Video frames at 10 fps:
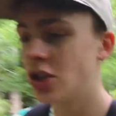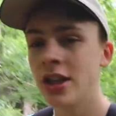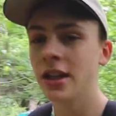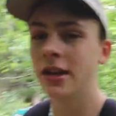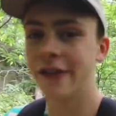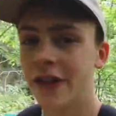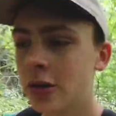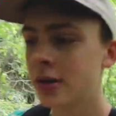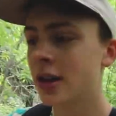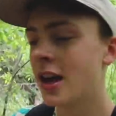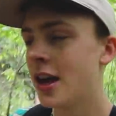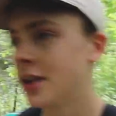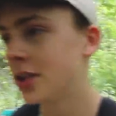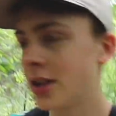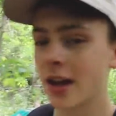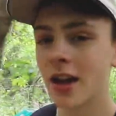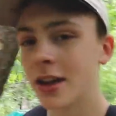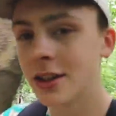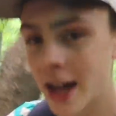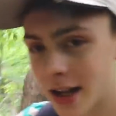she needed a phone to stay in
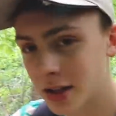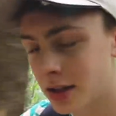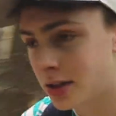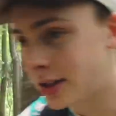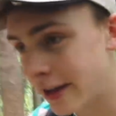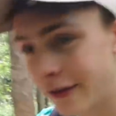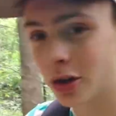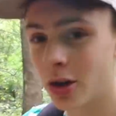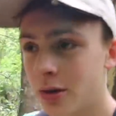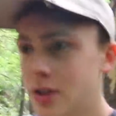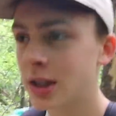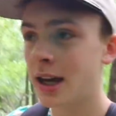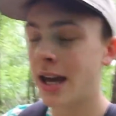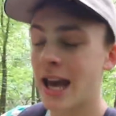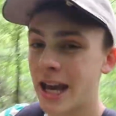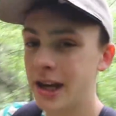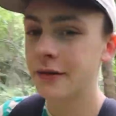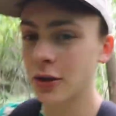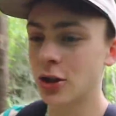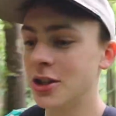contact, to take photos, and
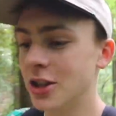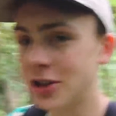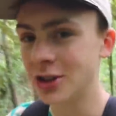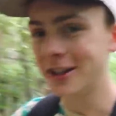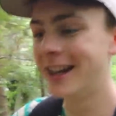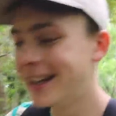for translation.